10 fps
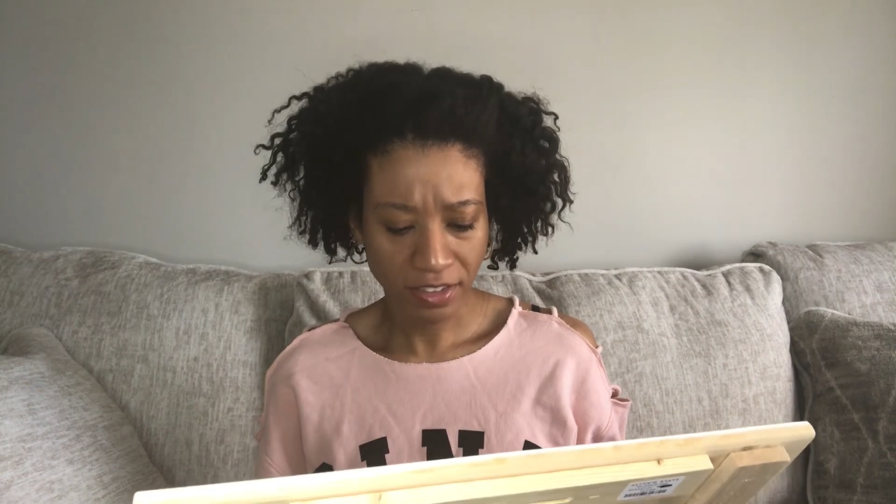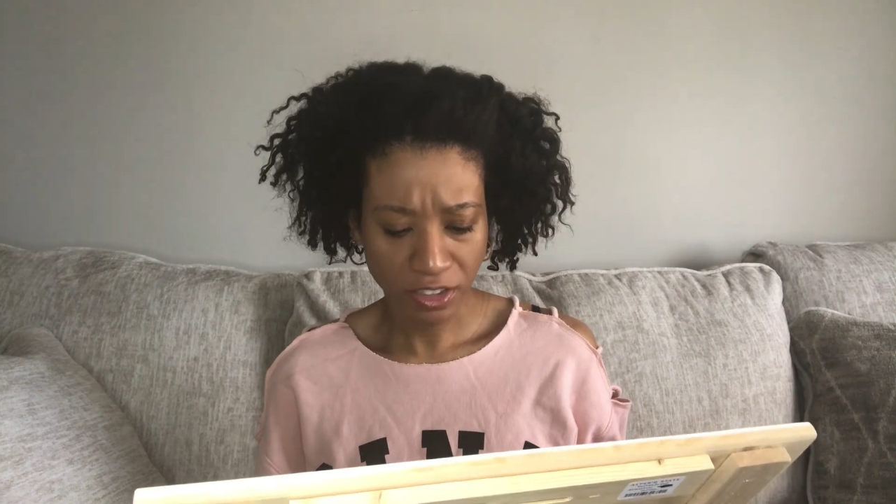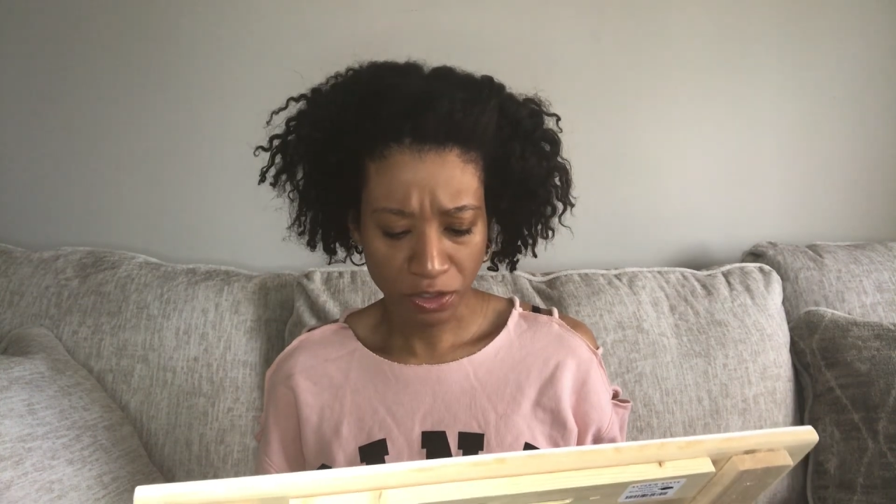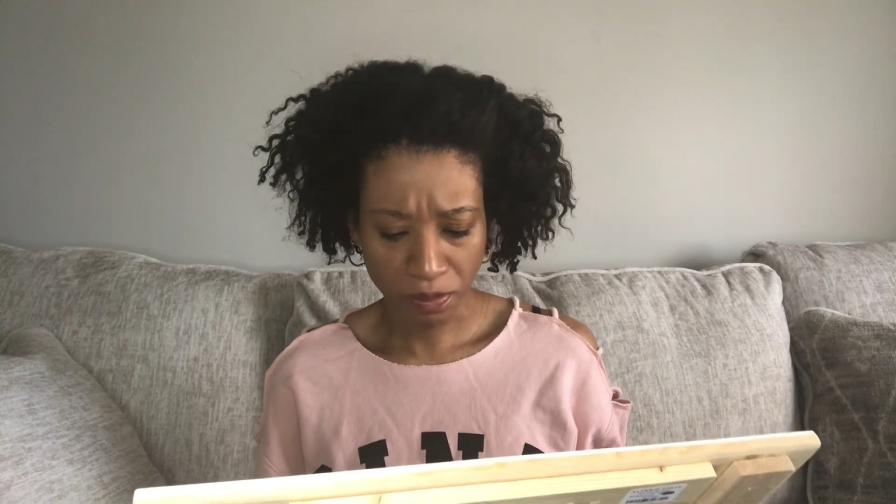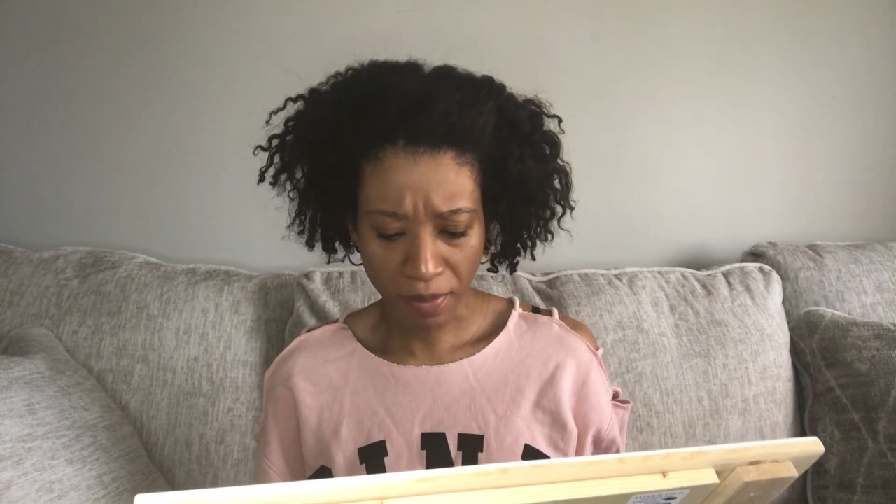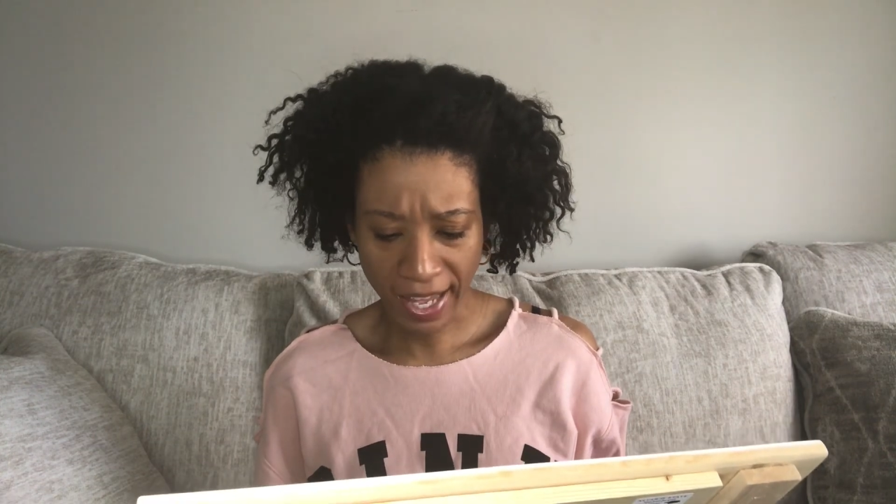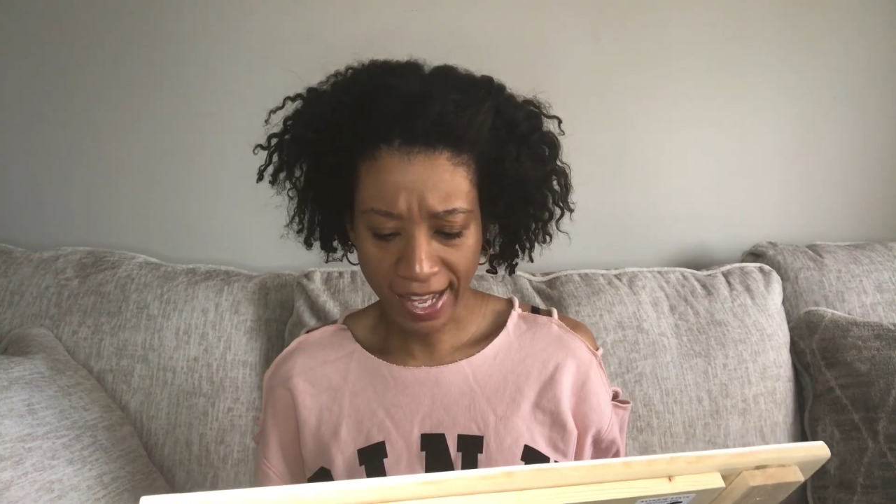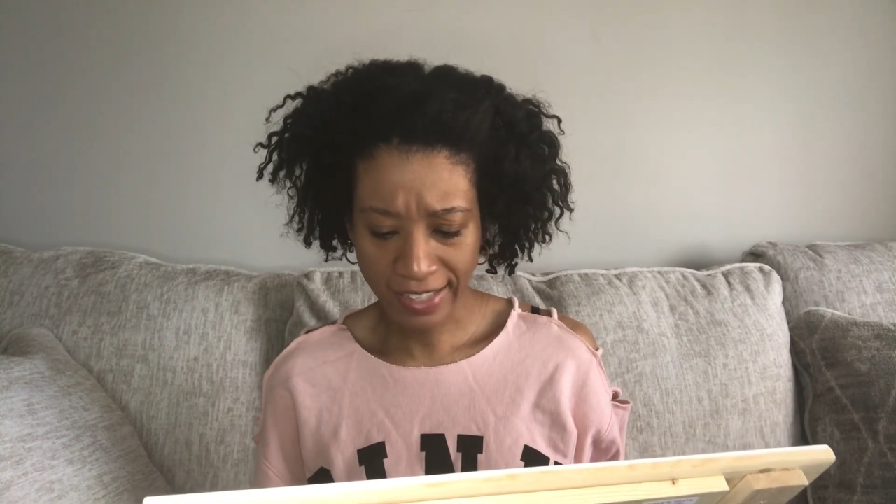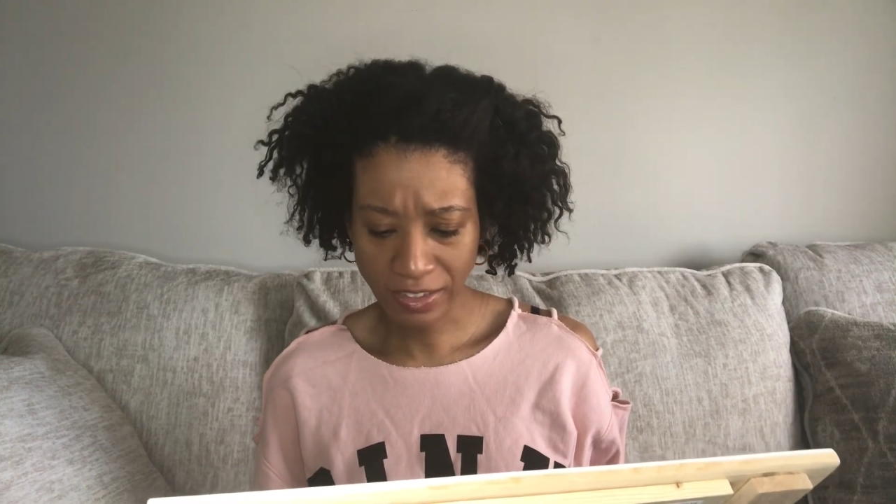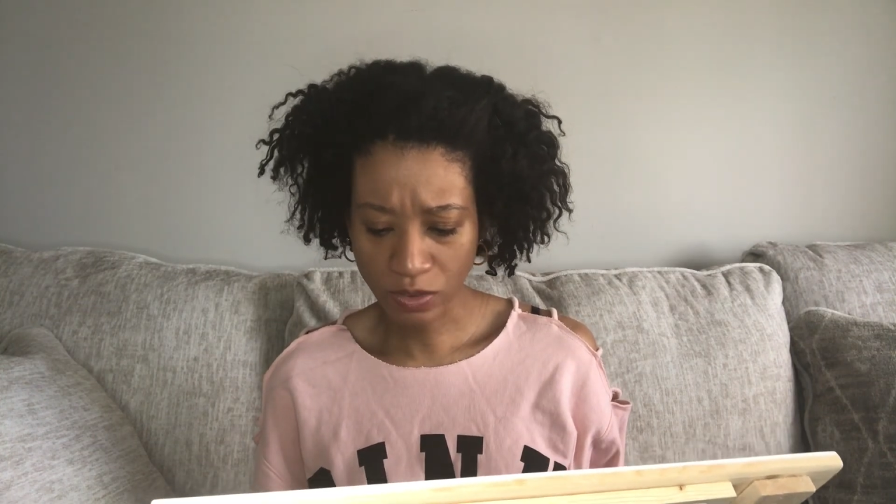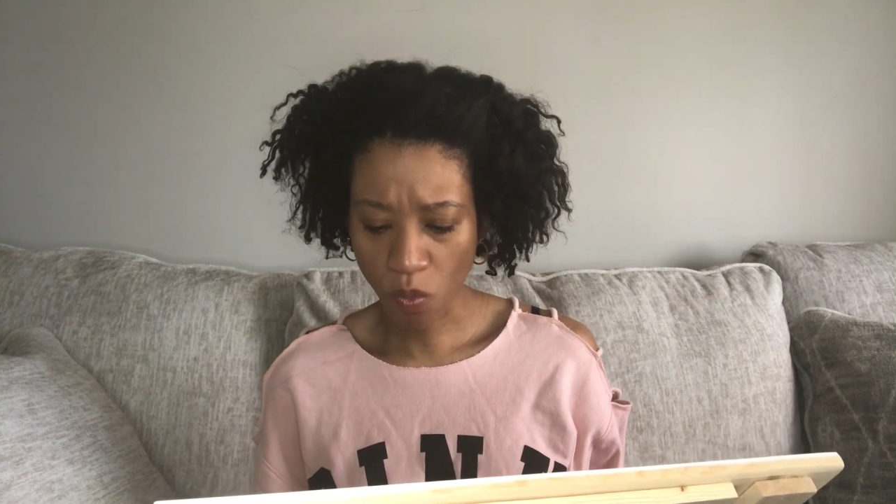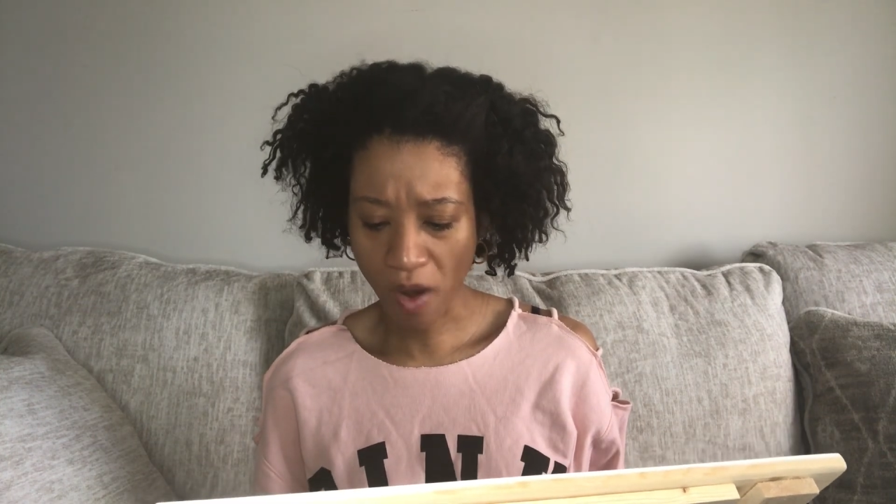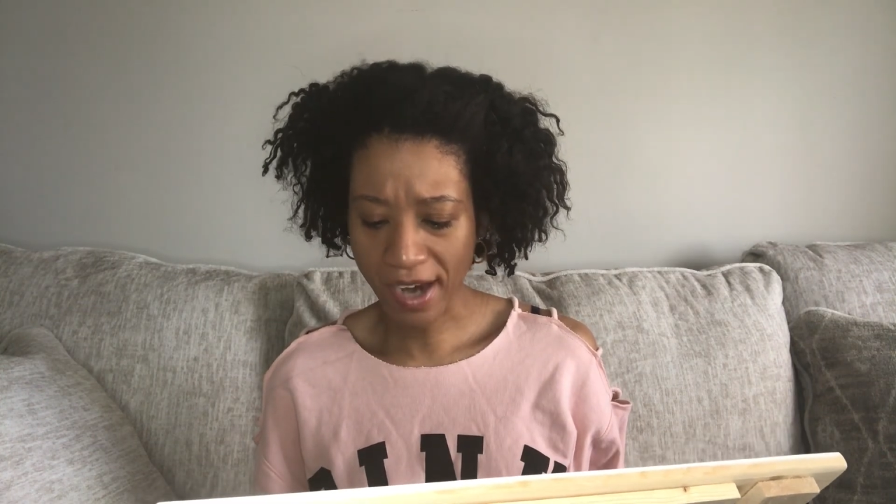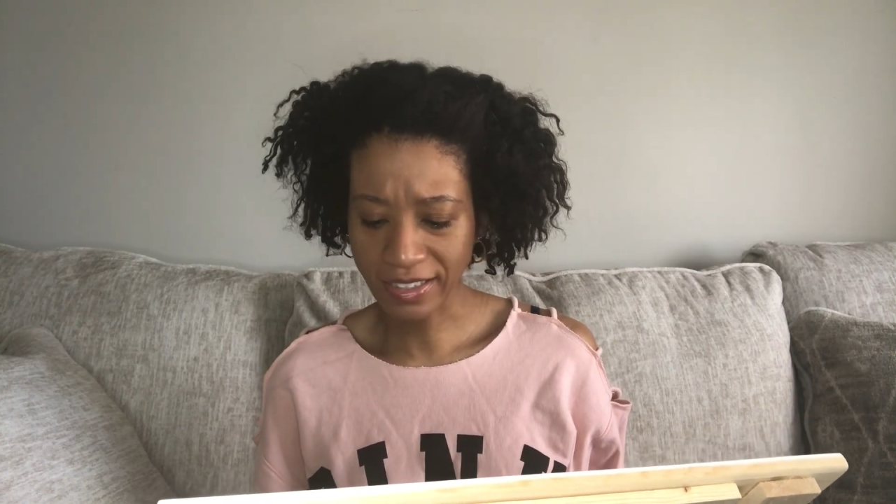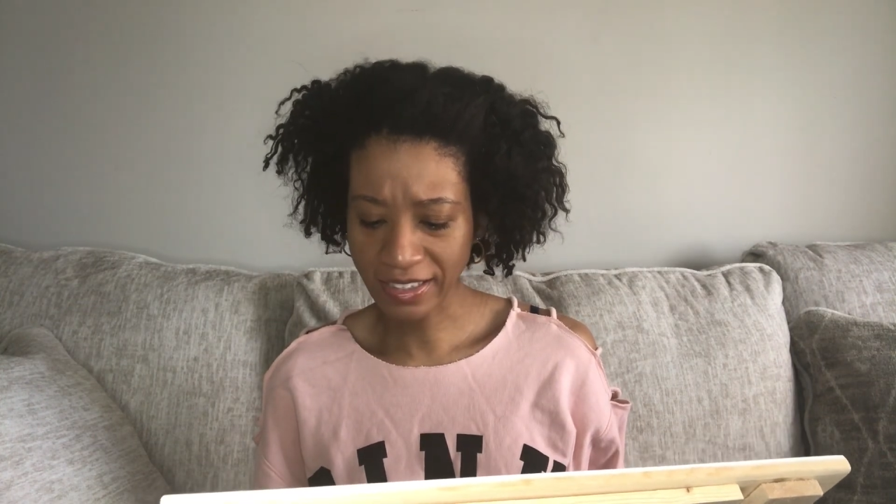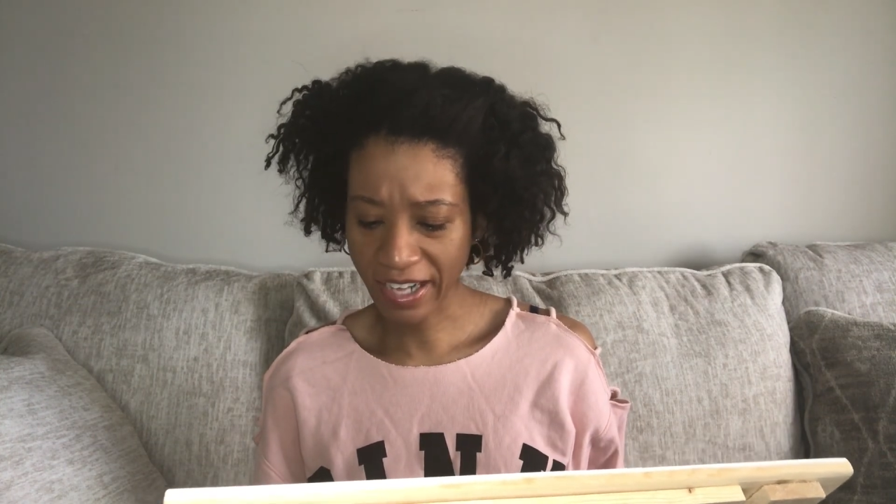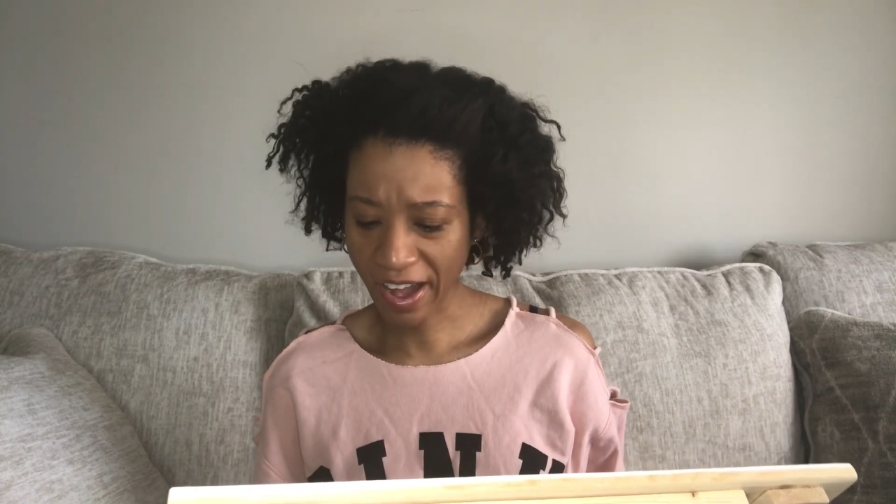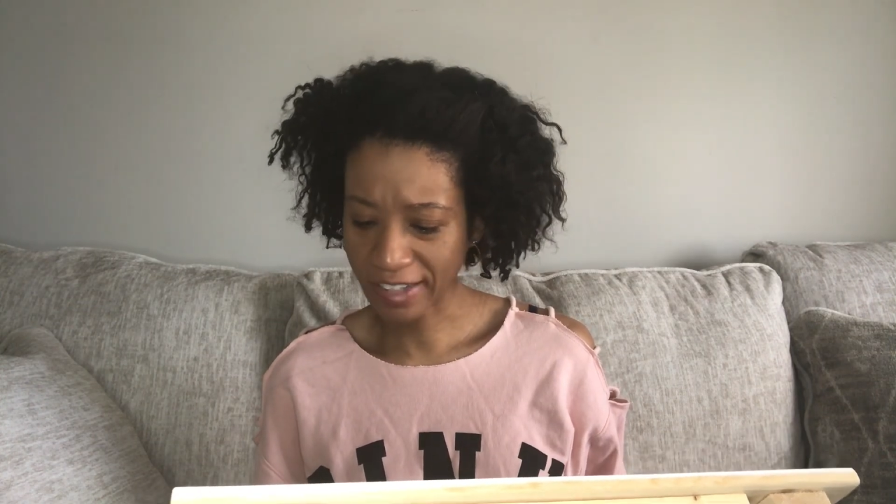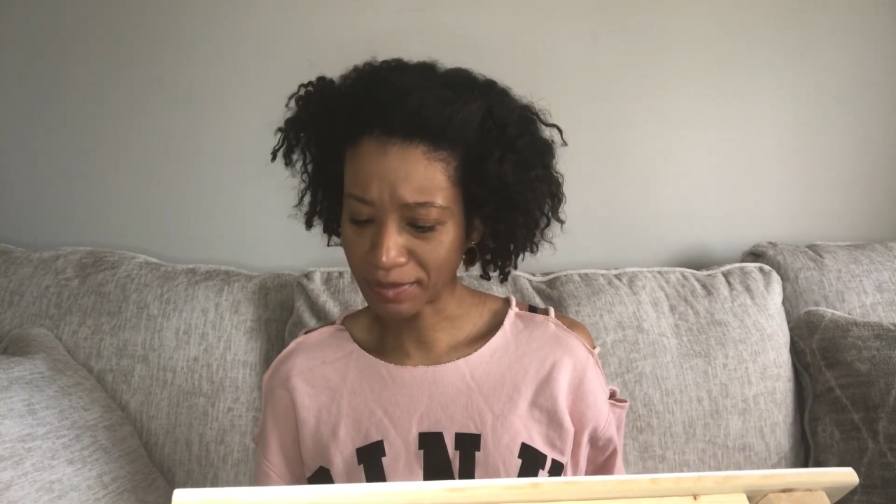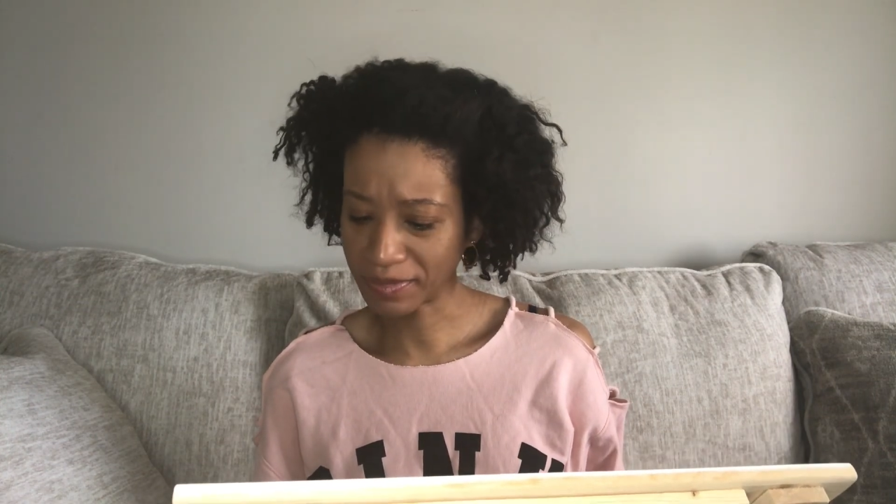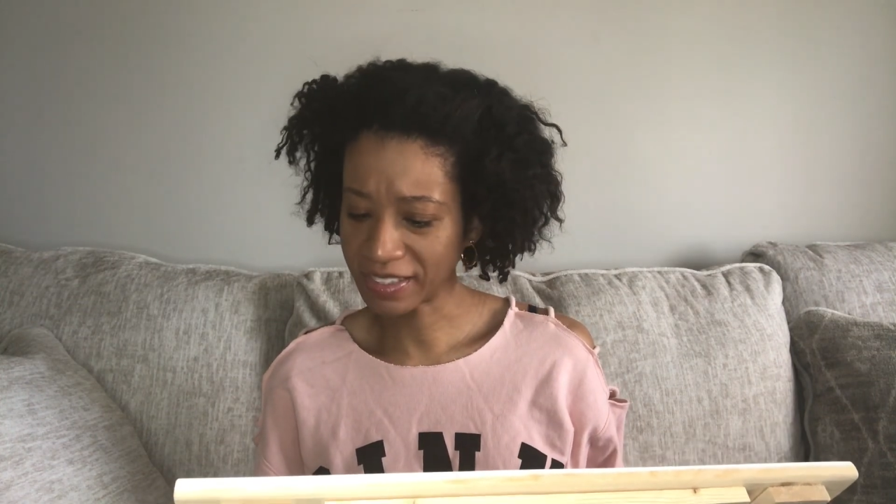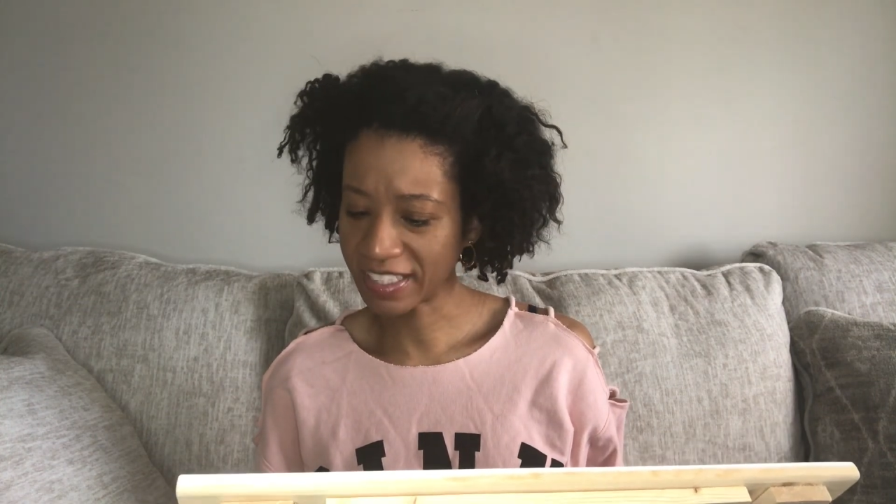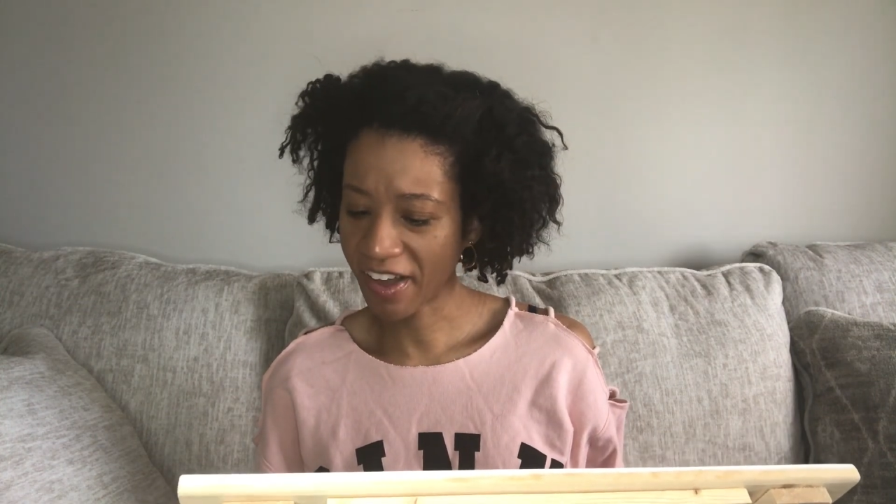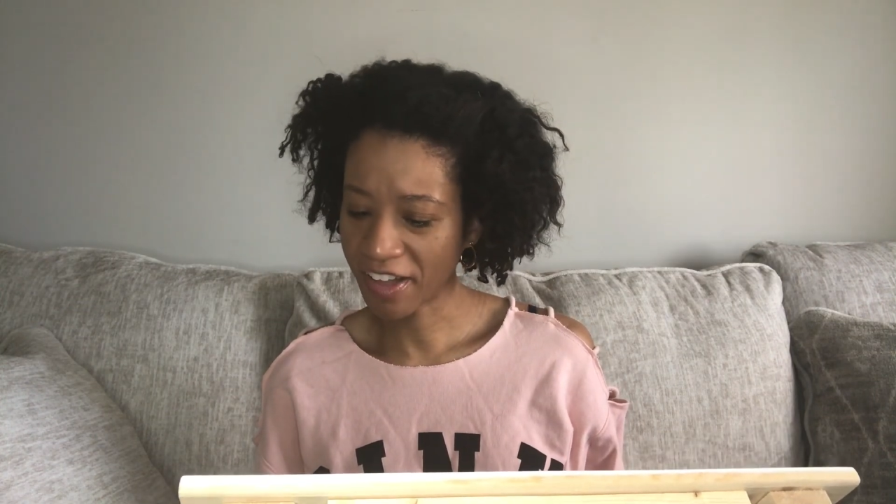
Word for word: to make what comes